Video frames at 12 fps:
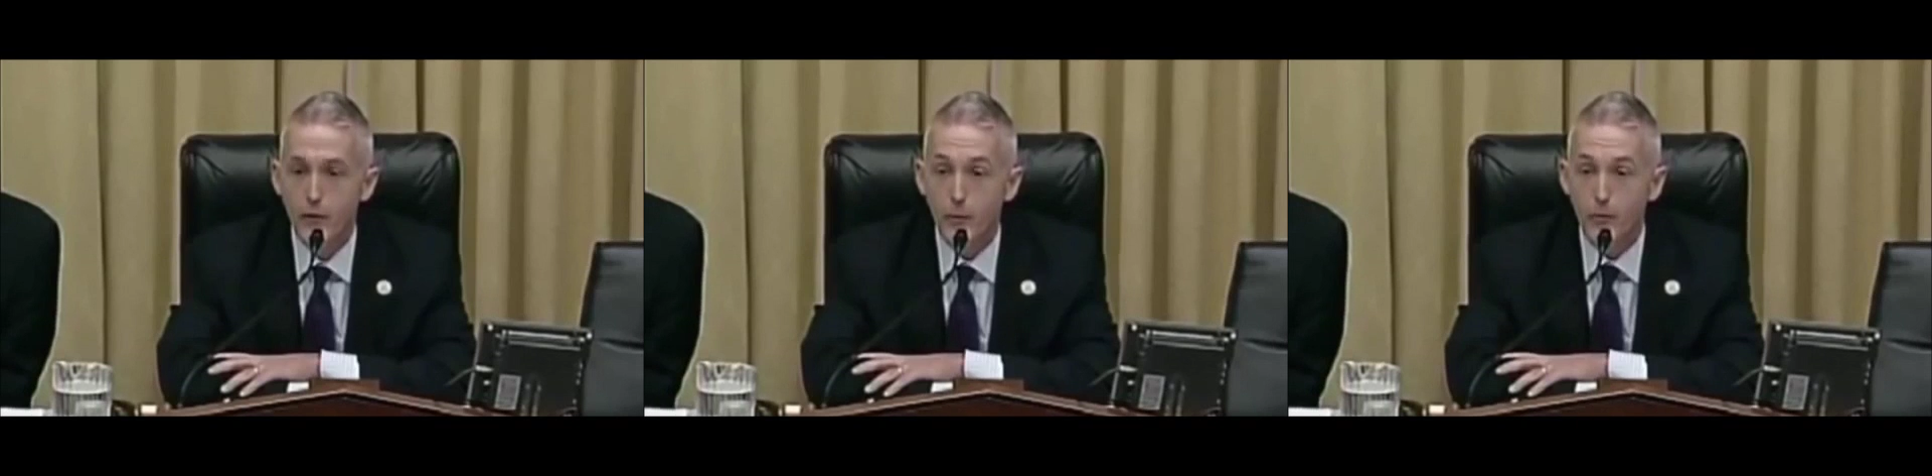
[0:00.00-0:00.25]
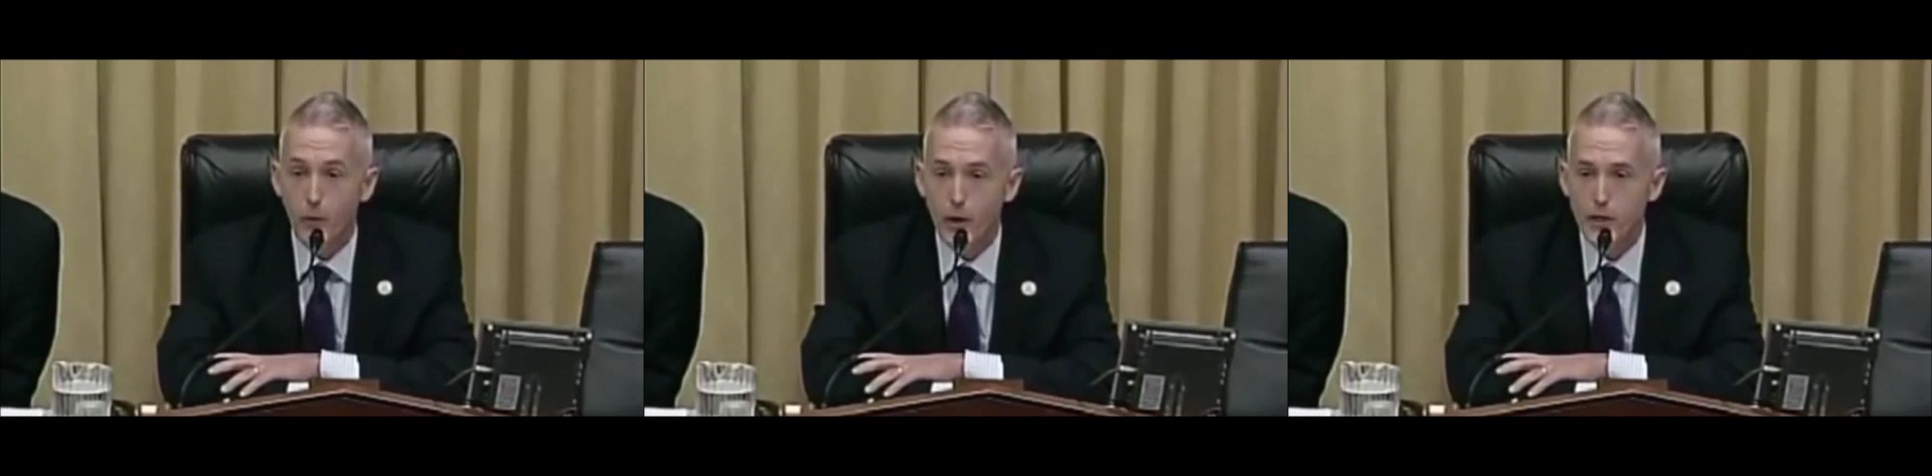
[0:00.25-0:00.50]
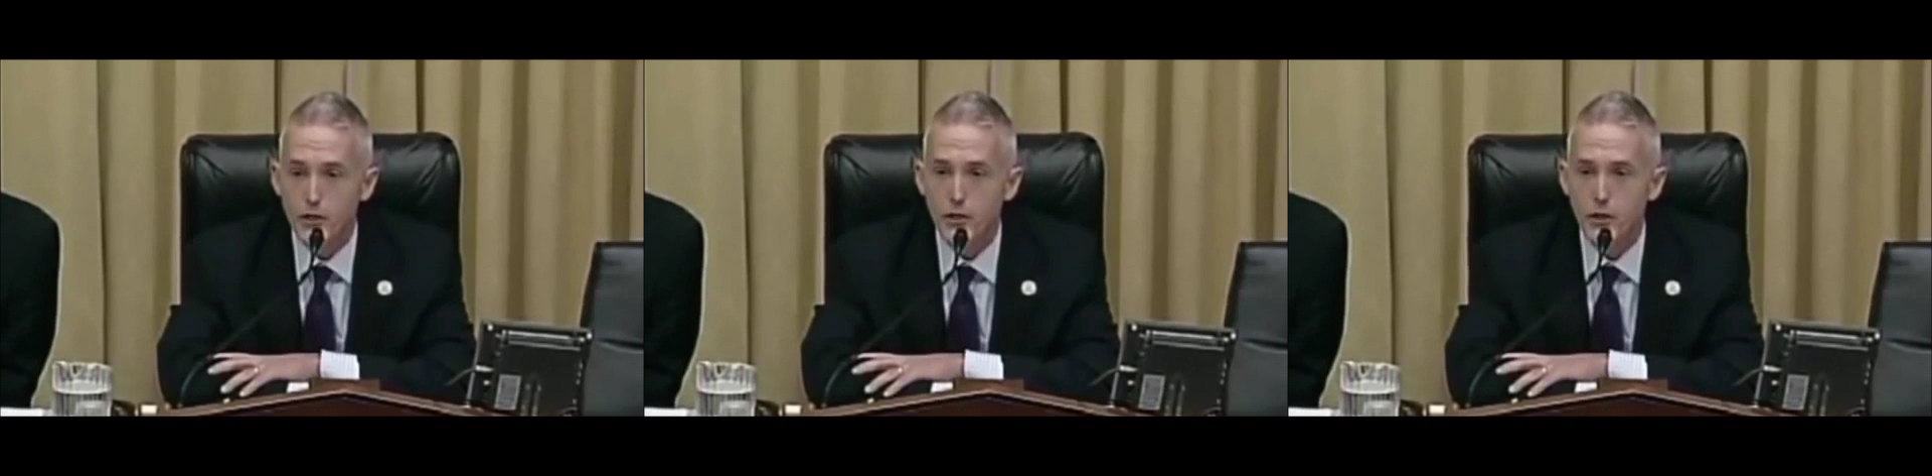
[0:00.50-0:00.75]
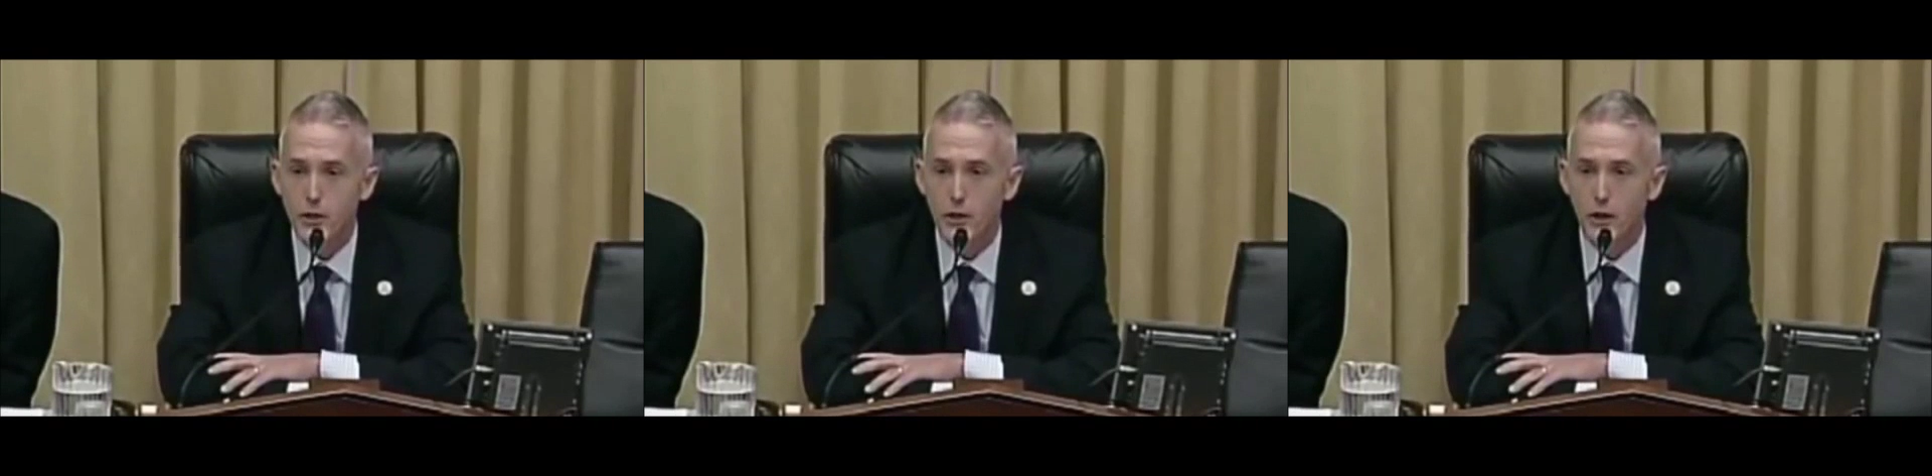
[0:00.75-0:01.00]
You have the
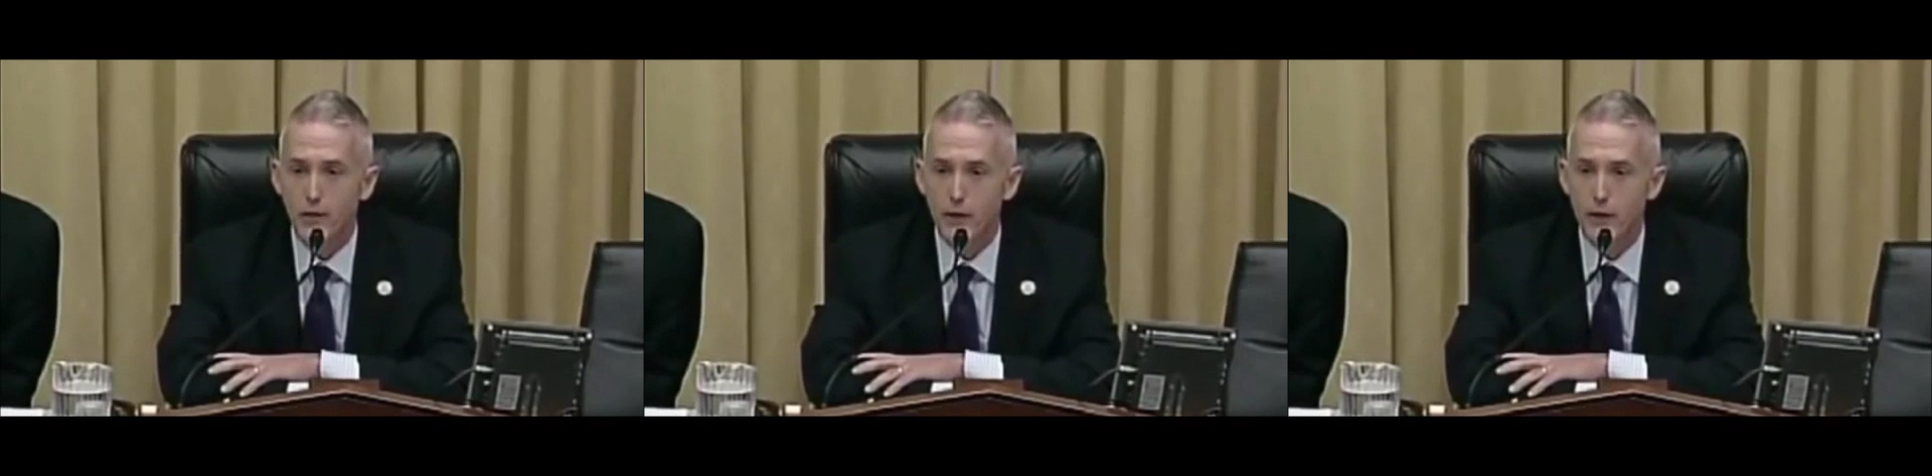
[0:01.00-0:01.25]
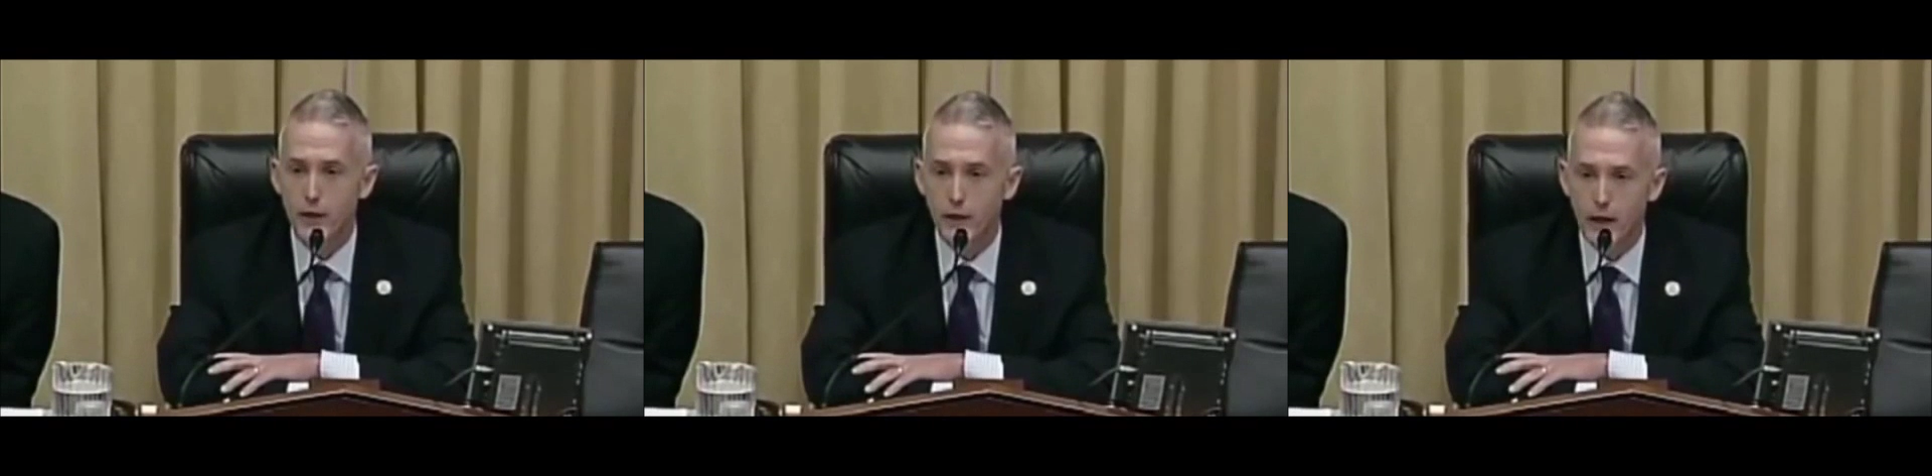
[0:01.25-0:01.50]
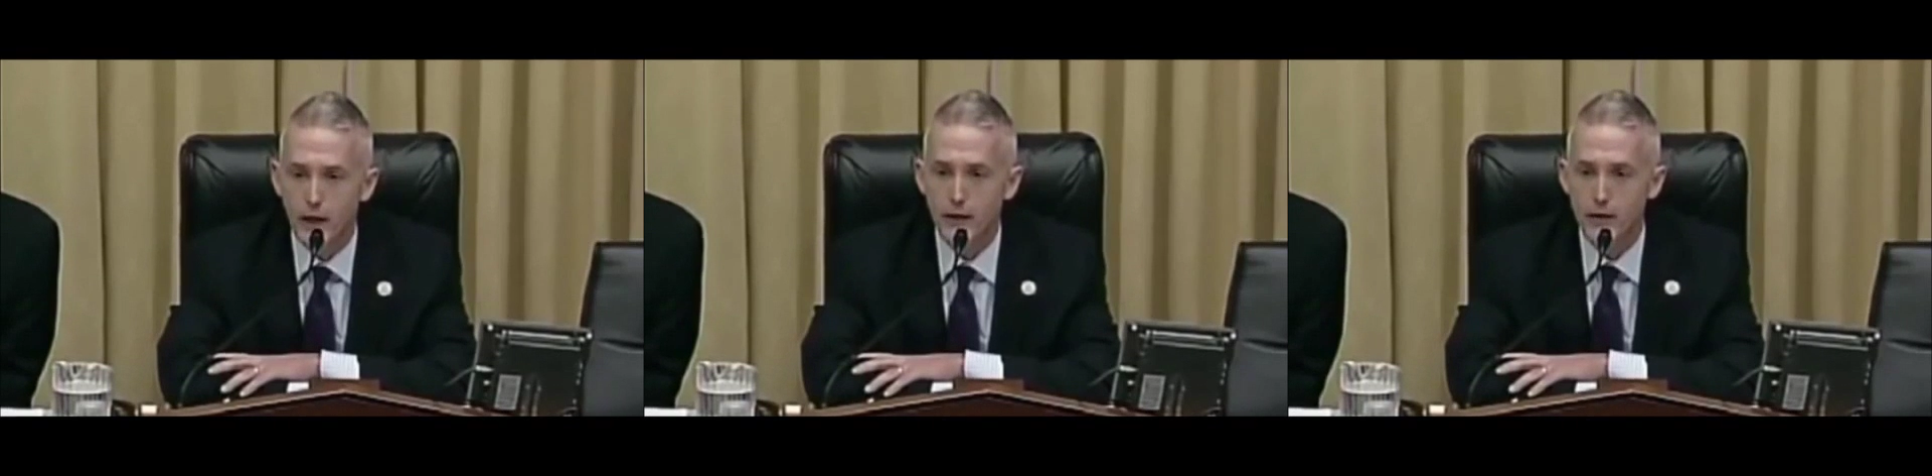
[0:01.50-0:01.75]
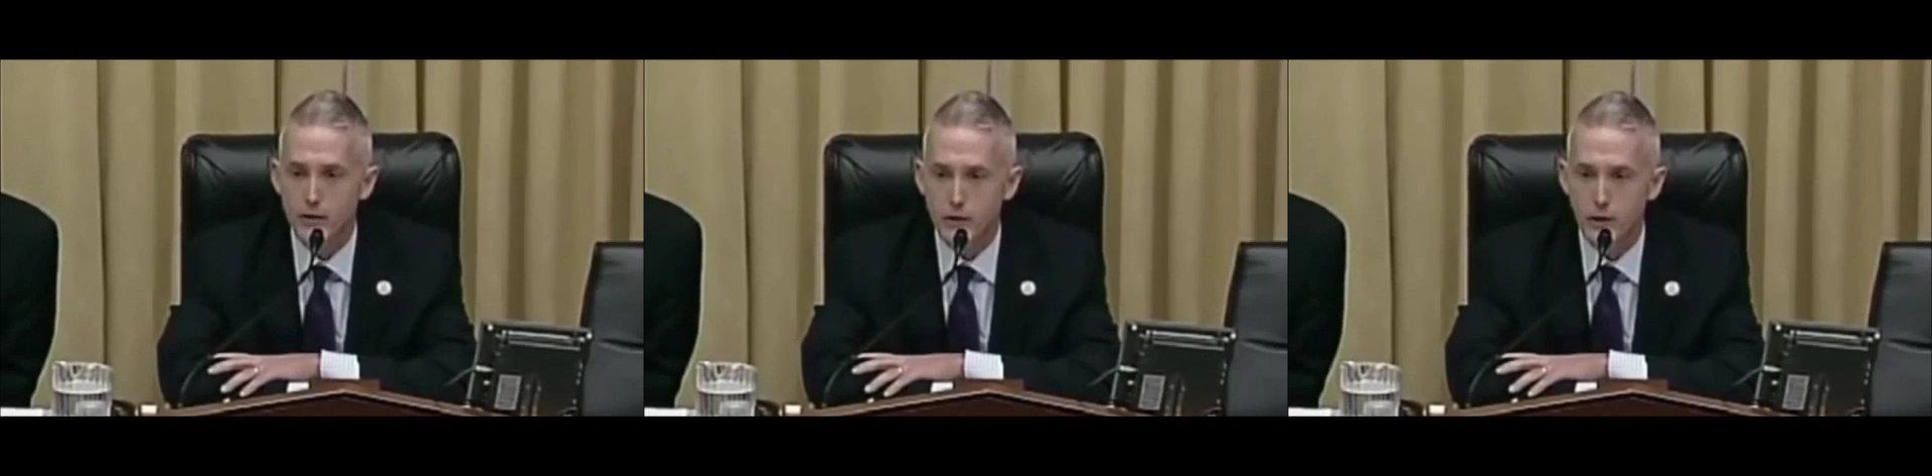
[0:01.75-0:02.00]
President of the
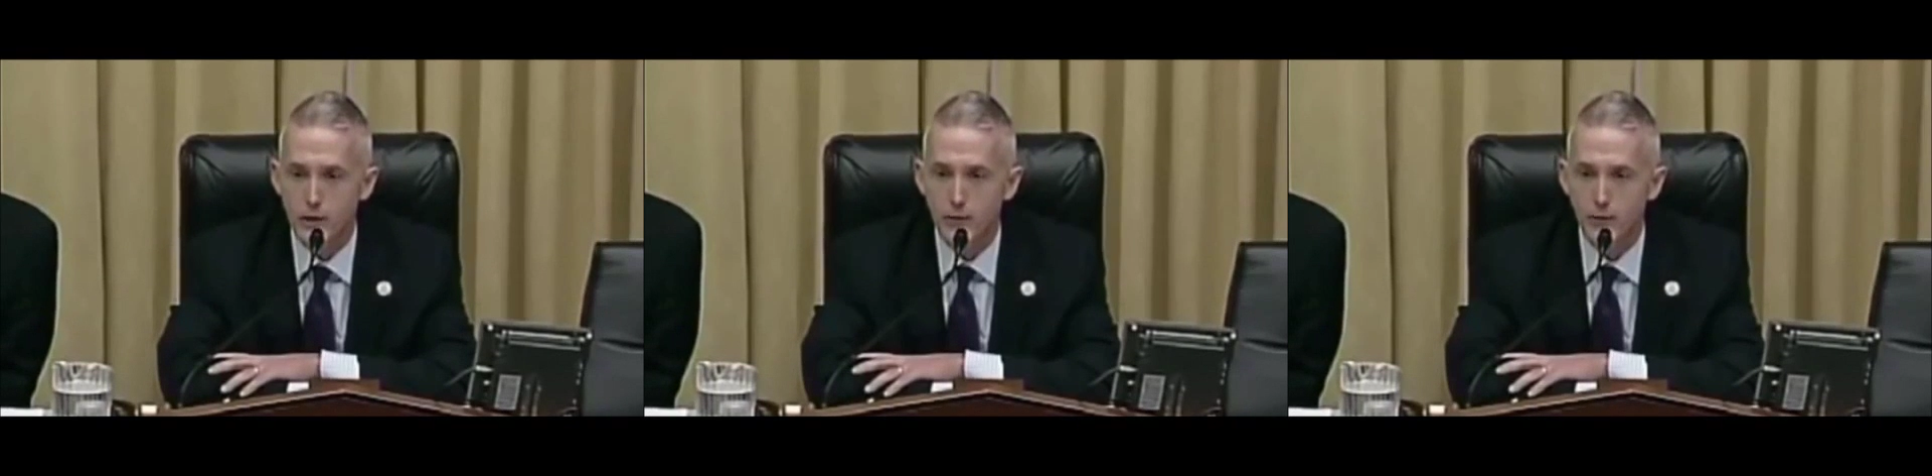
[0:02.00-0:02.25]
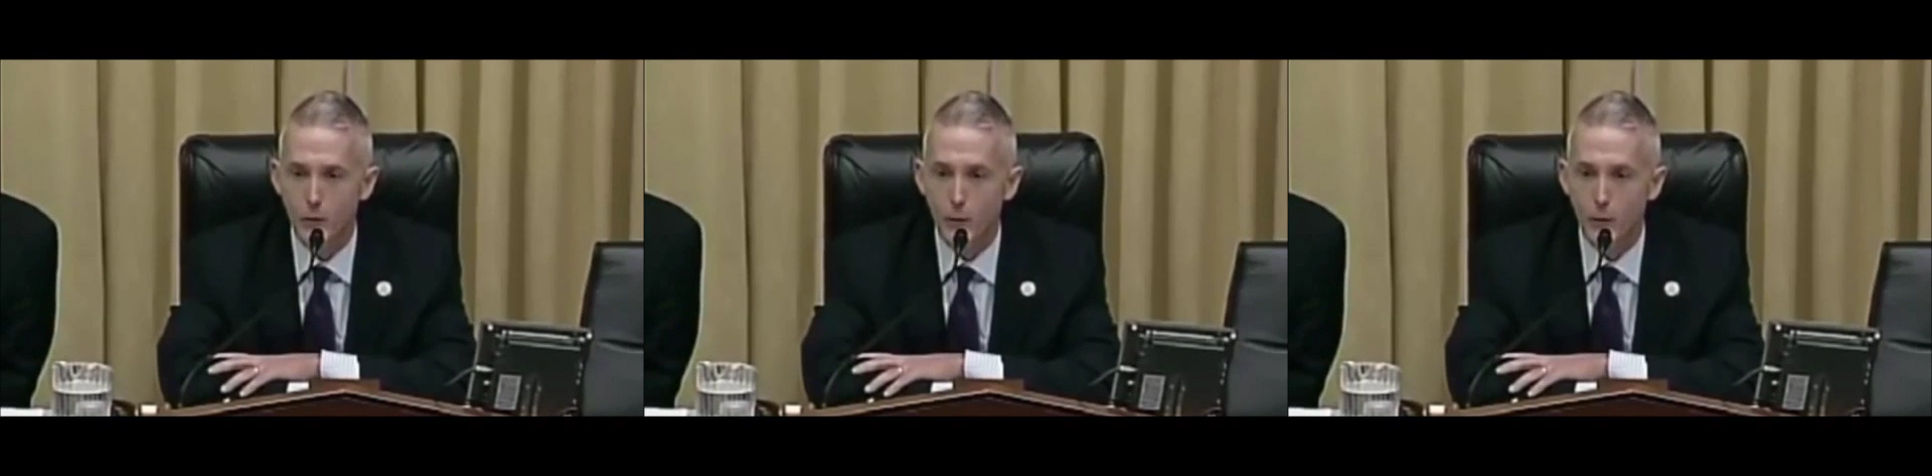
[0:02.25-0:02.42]
United States.